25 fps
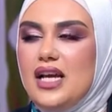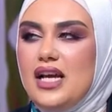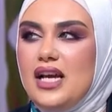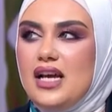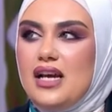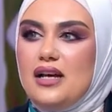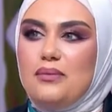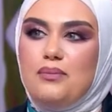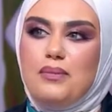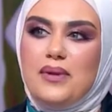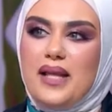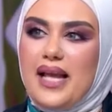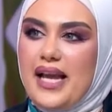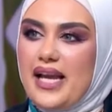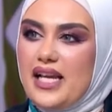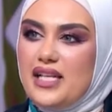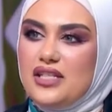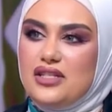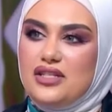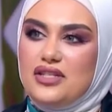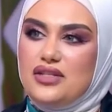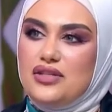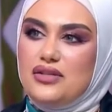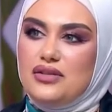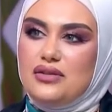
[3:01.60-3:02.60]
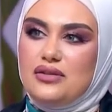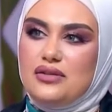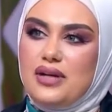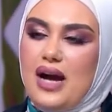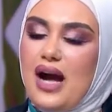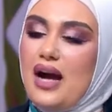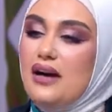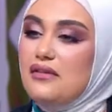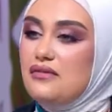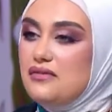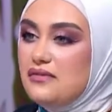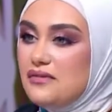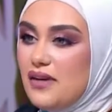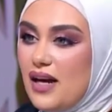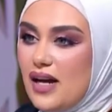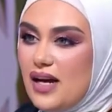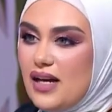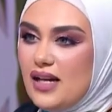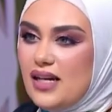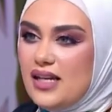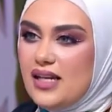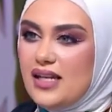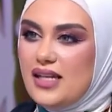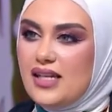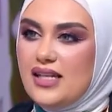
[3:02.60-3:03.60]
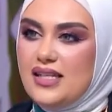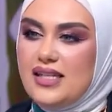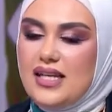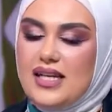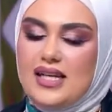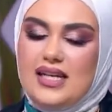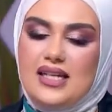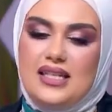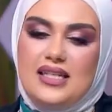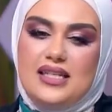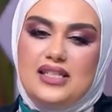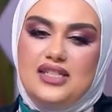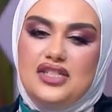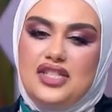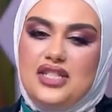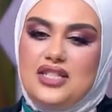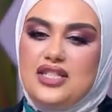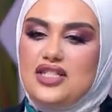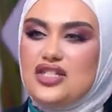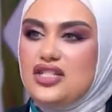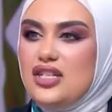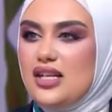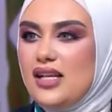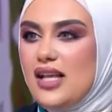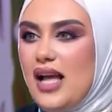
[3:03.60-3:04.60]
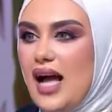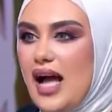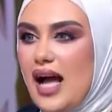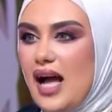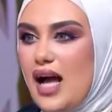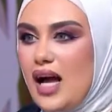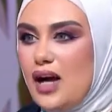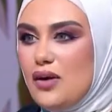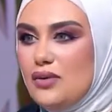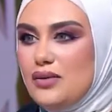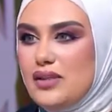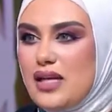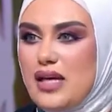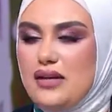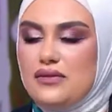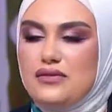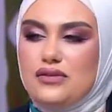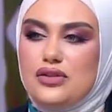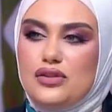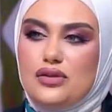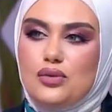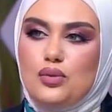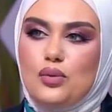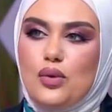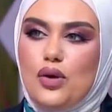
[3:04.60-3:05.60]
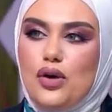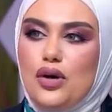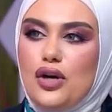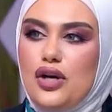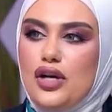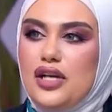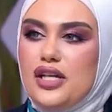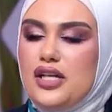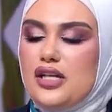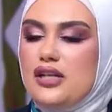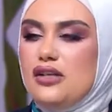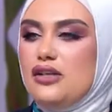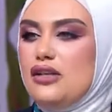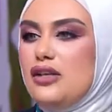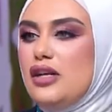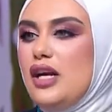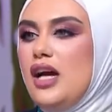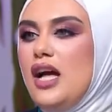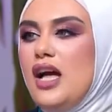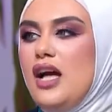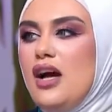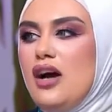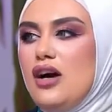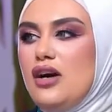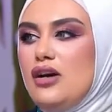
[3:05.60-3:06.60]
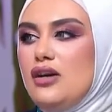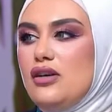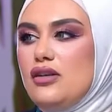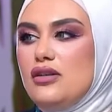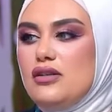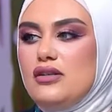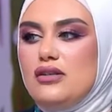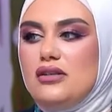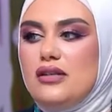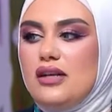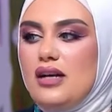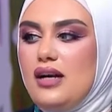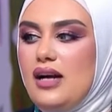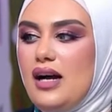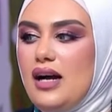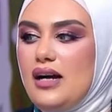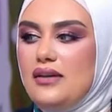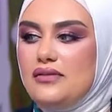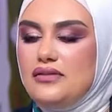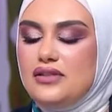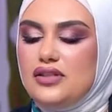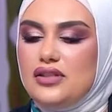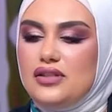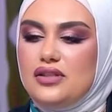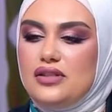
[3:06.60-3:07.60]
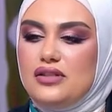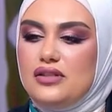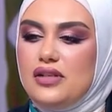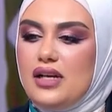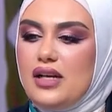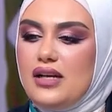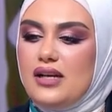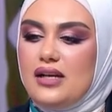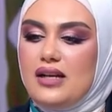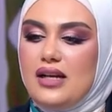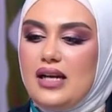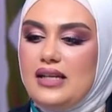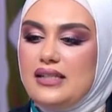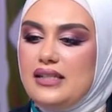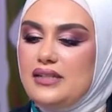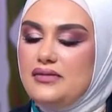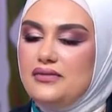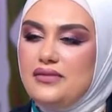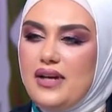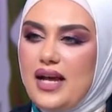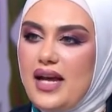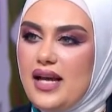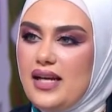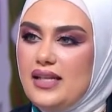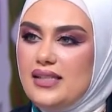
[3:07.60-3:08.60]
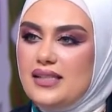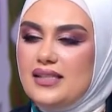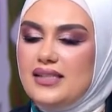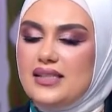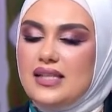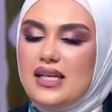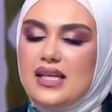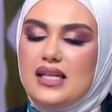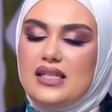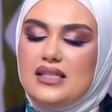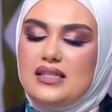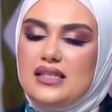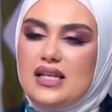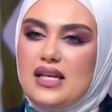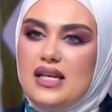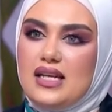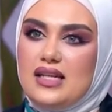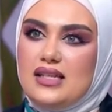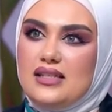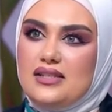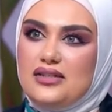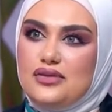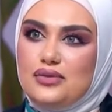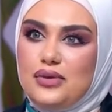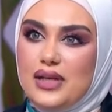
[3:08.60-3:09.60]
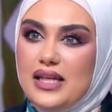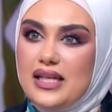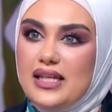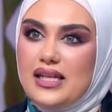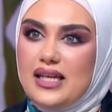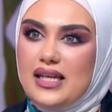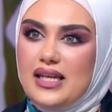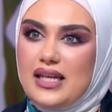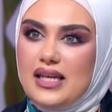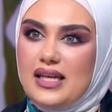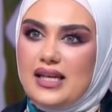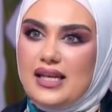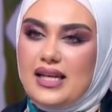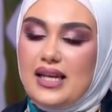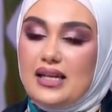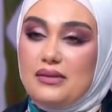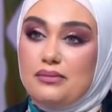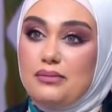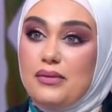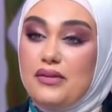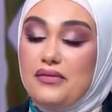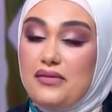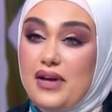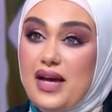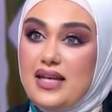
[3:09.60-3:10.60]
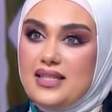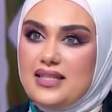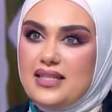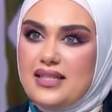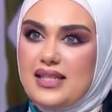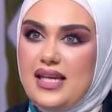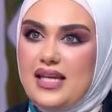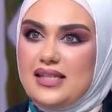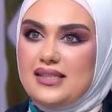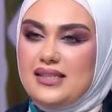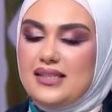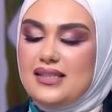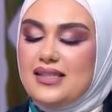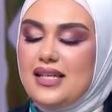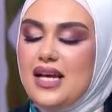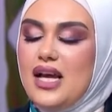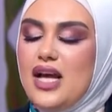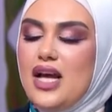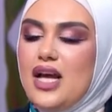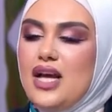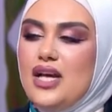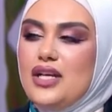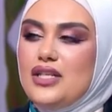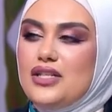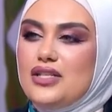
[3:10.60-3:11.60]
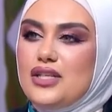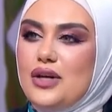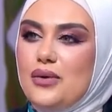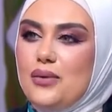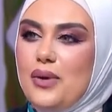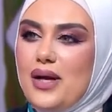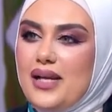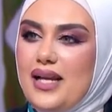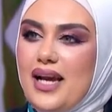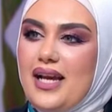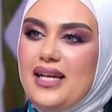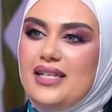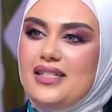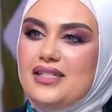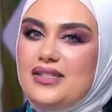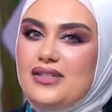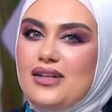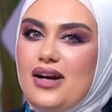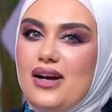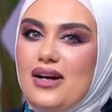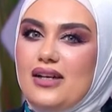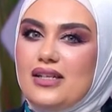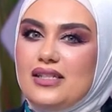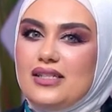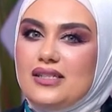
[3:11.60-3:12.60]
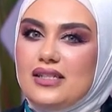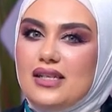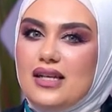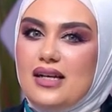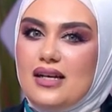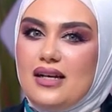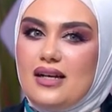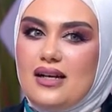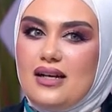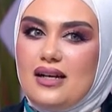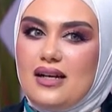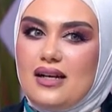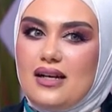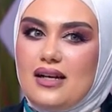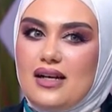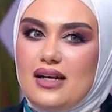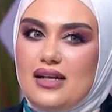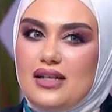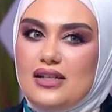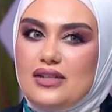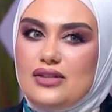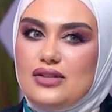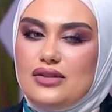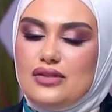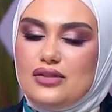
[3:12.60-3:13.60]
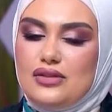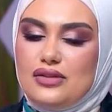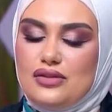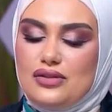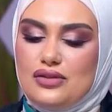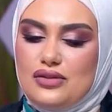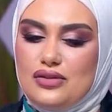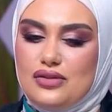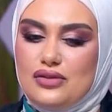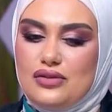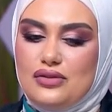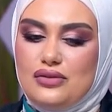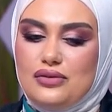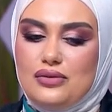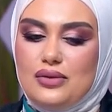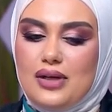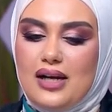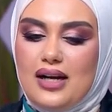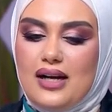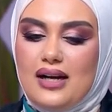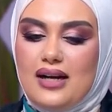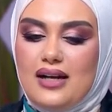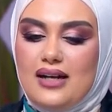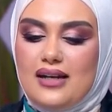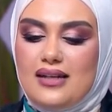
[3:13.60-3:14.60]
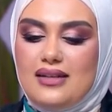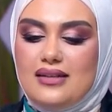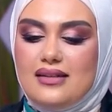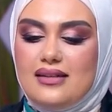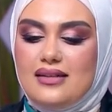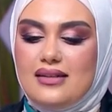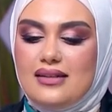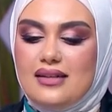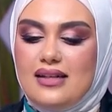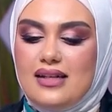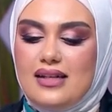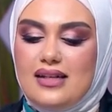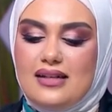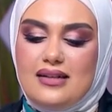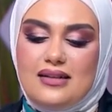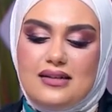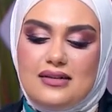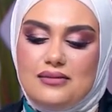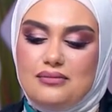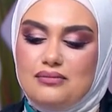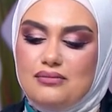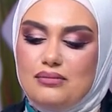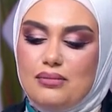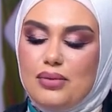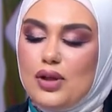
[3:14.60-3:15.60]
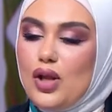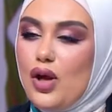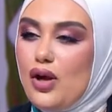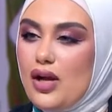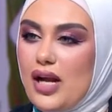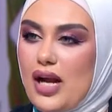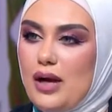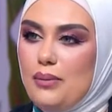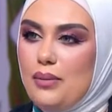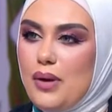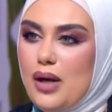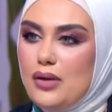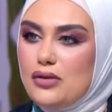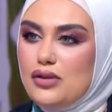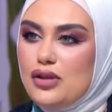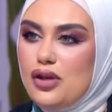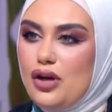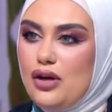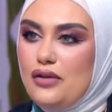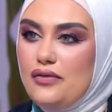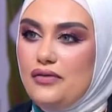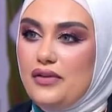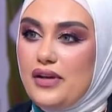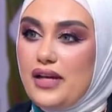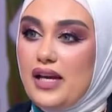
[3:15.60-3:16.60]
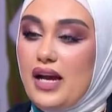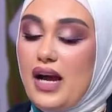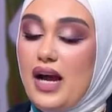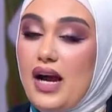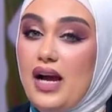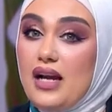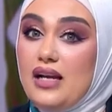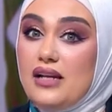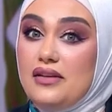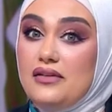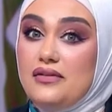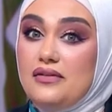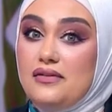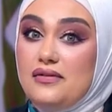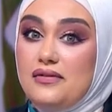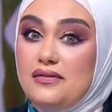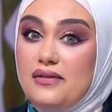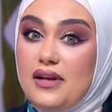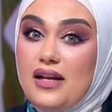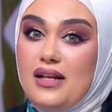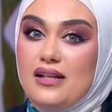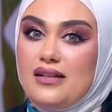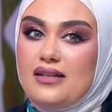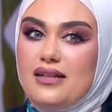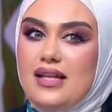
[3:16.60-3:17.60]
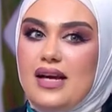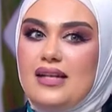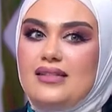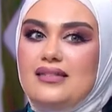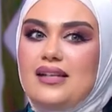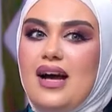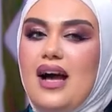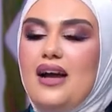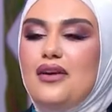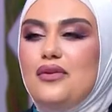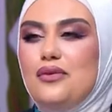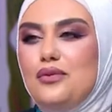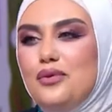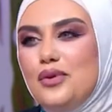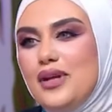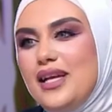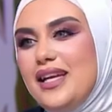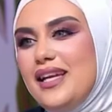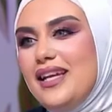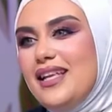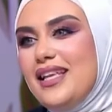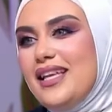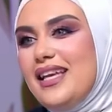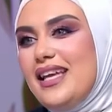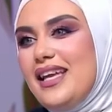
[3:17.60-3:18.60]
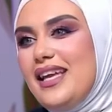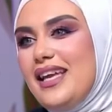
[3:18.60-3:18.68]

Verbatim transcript: a place to have fun and just chill out after work or, or uh, after uh, an event. It, it really get me fascinated. So when I start uh, to uh, um, blog about coffee, I felt that I really